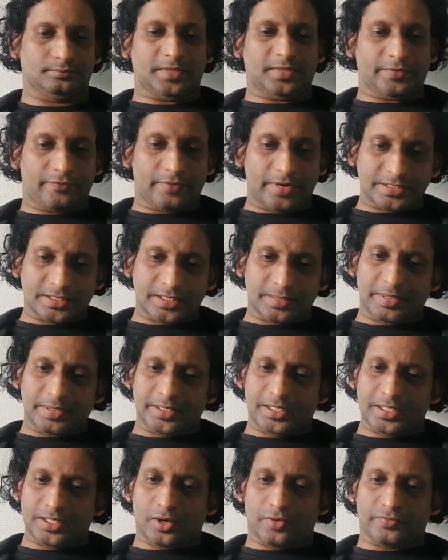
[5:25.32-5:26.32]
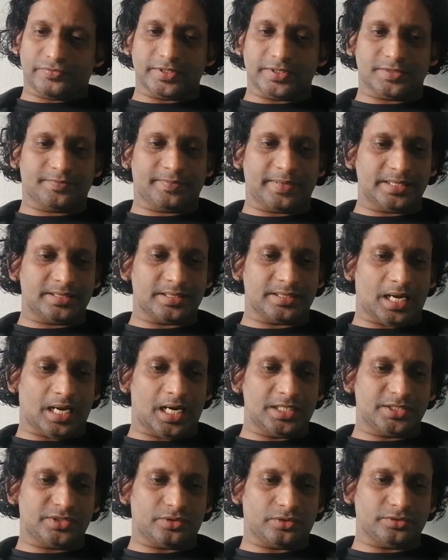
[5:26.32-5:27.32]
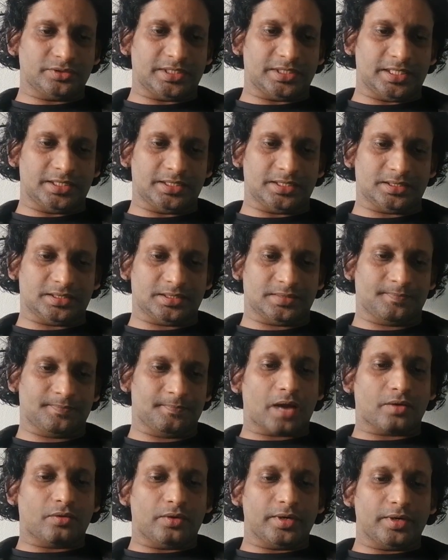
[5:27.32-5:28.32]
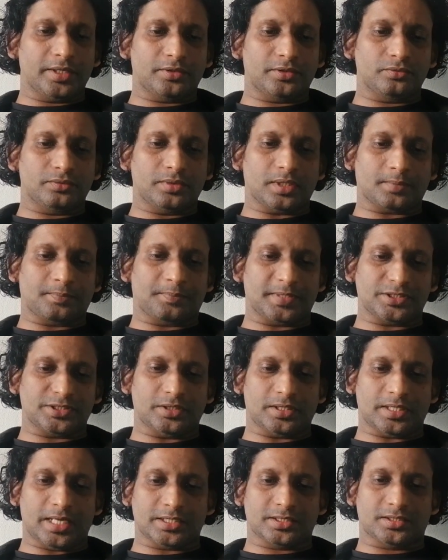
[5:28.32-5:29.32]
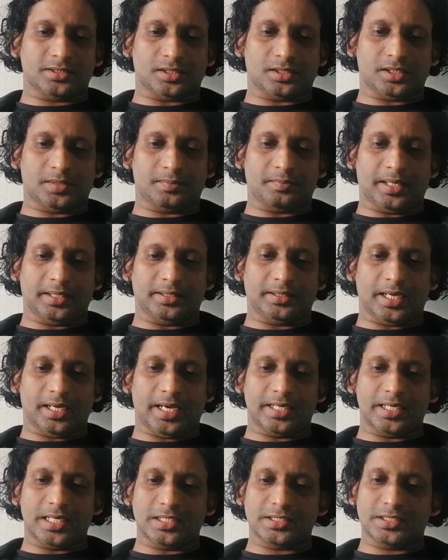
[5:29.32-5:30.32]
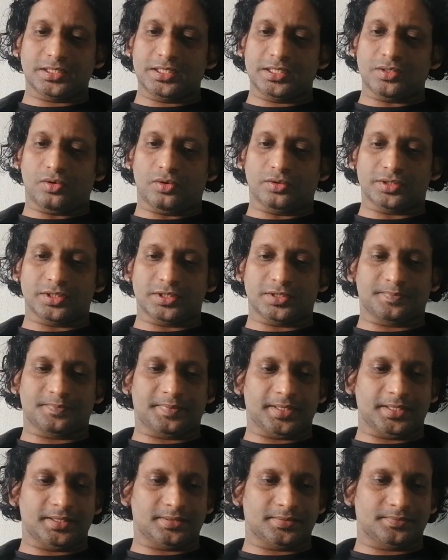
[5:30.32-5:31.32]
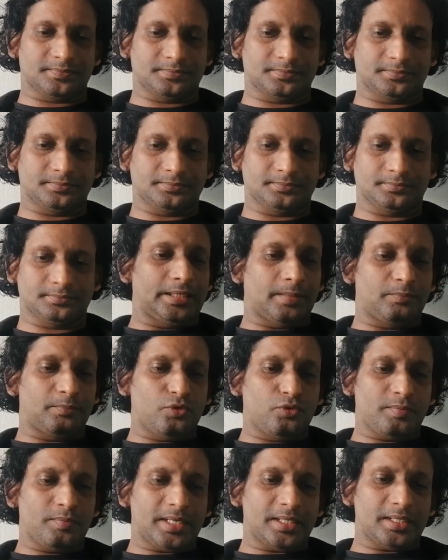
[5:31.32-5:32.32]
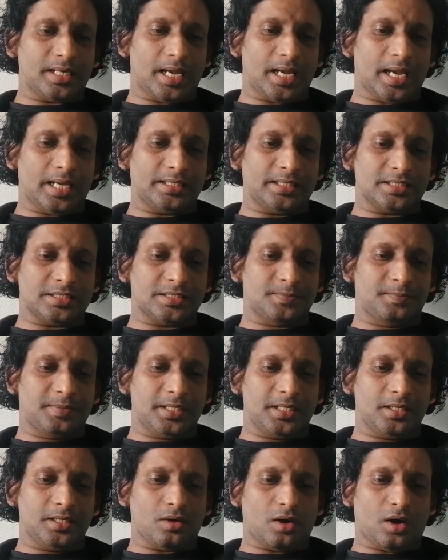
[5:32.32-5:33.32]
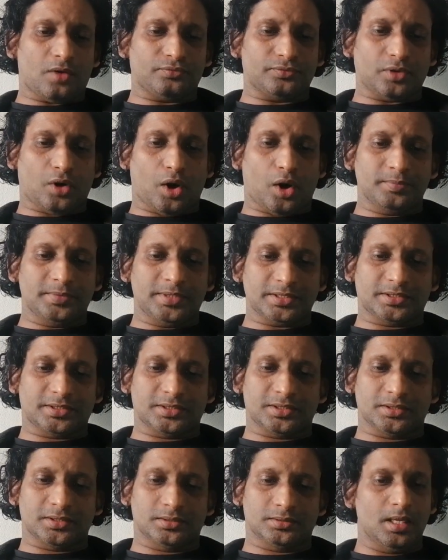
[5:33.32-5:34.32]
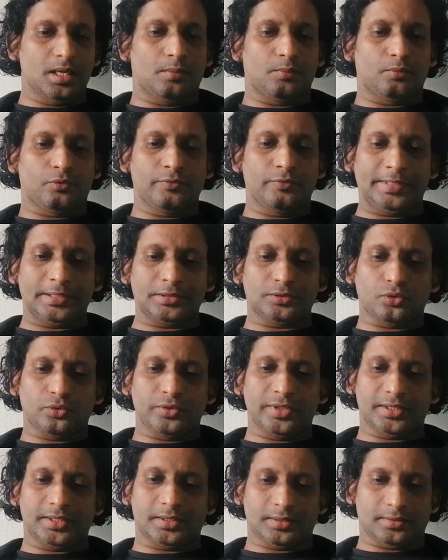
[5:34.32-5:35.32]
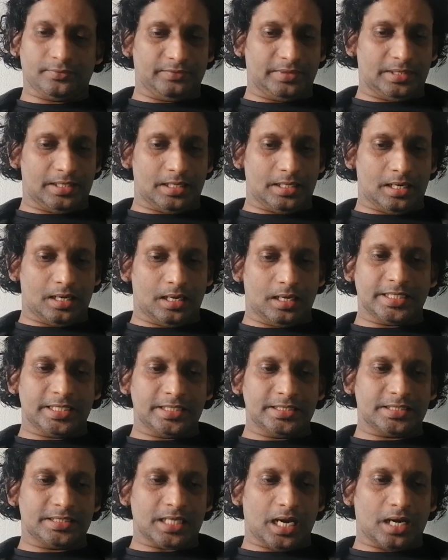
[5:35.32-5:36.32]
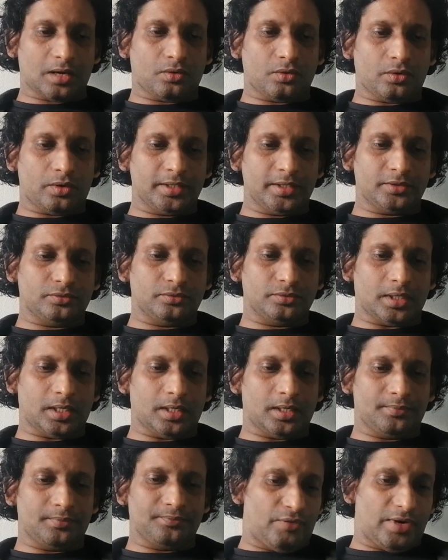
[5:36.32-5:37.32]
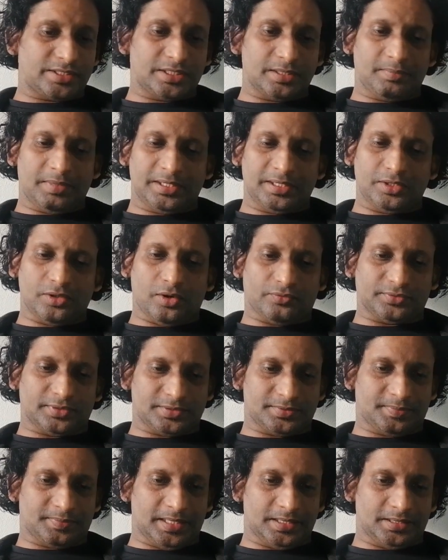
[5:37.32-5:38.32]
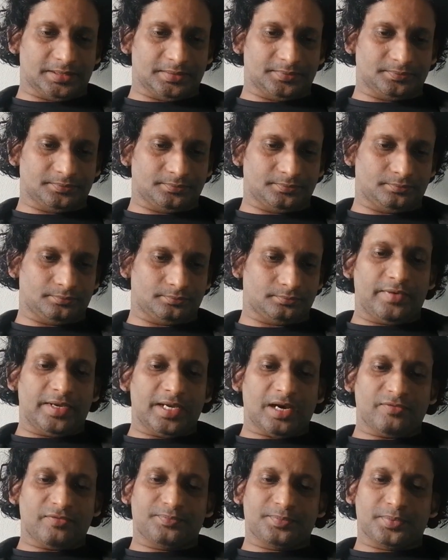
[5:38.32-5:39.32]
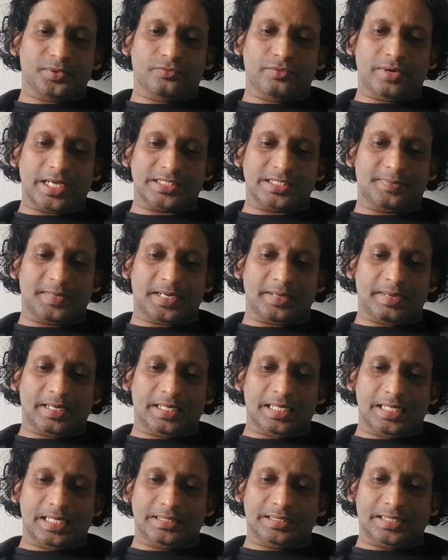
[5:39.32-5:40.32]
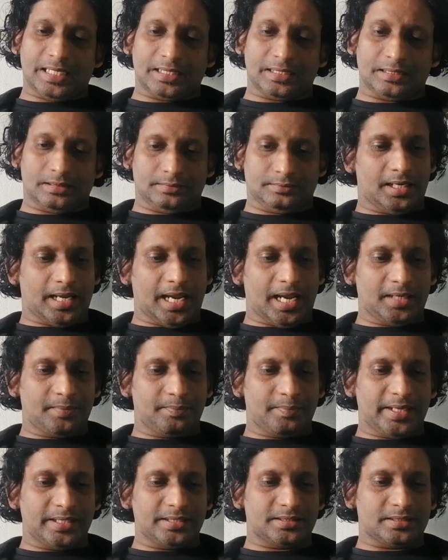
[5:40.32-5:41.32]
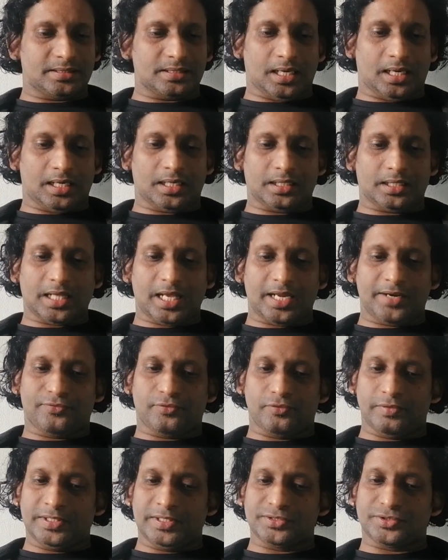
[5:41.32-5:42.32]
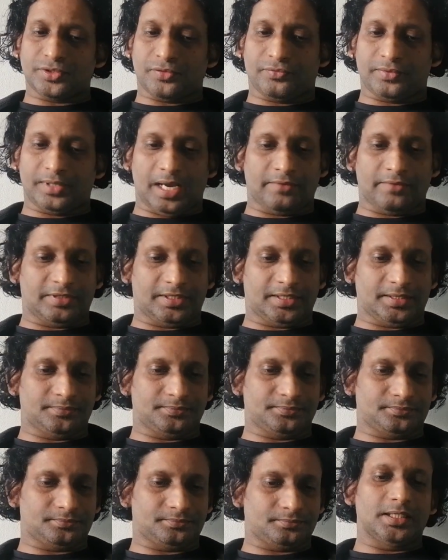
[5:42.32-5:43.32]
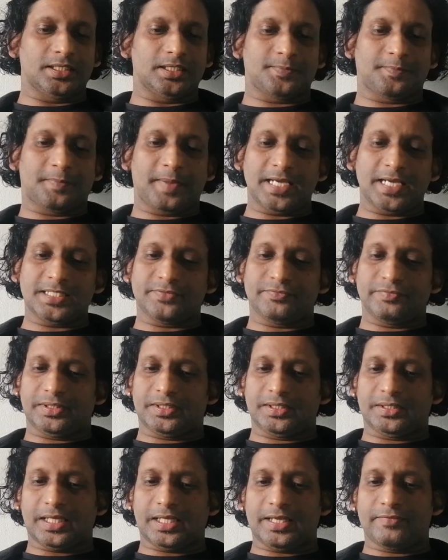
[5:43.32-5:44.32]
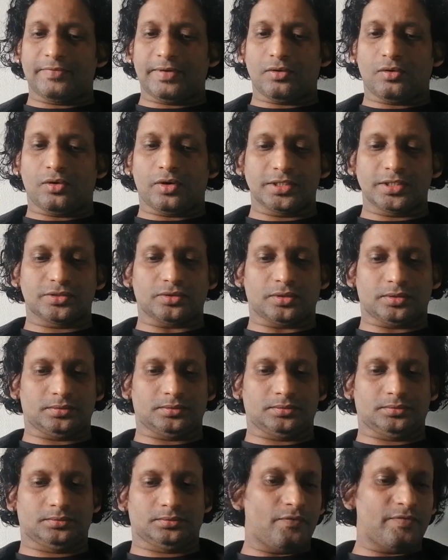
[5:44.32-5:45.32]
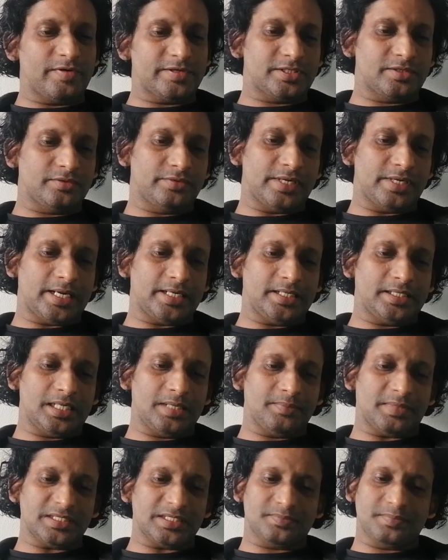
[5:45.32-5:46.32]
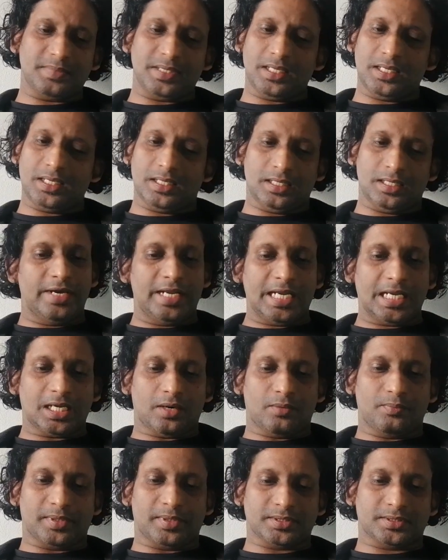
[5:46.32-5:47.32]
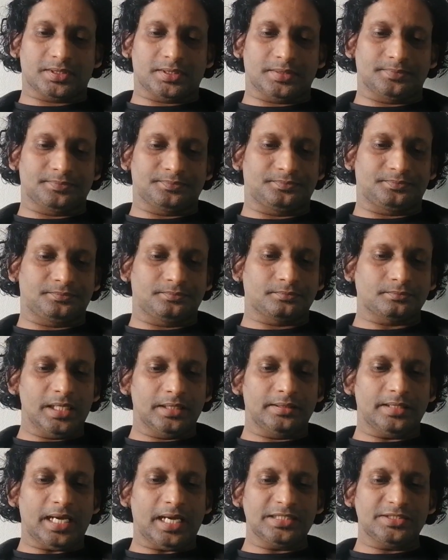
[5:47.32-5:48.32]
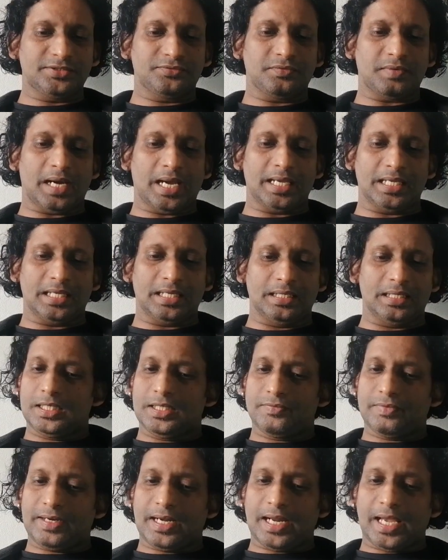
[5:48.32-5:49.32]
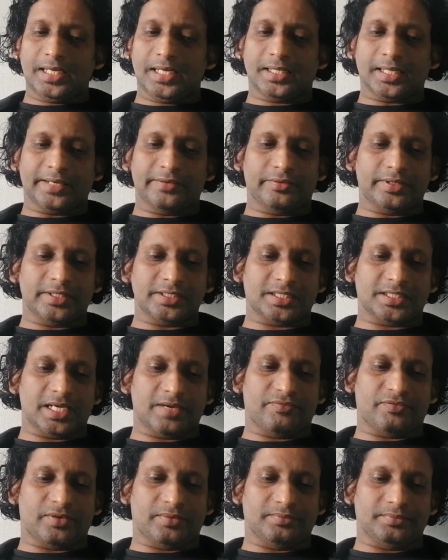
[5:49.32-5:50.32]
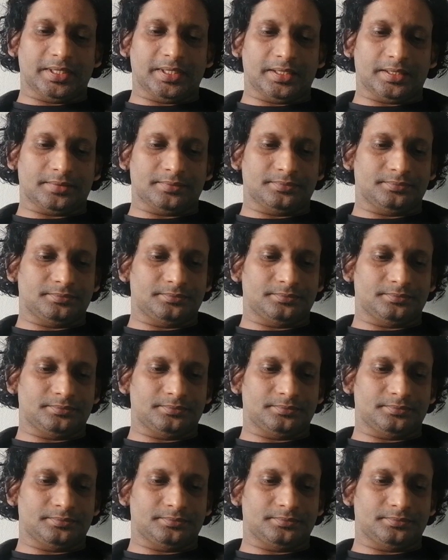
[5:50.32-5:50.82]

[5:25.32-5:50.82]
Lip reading: The flexibility of the space also changes according to the pressure exerted by the energy on the space. The movement and the speed of the objects moving through it will change according to the flexibility of the space. We have proved experimentally that light bends under the influence of gravity. The space within the event horizon of a singularity must be very compressed. That's why even light cannot escape from there.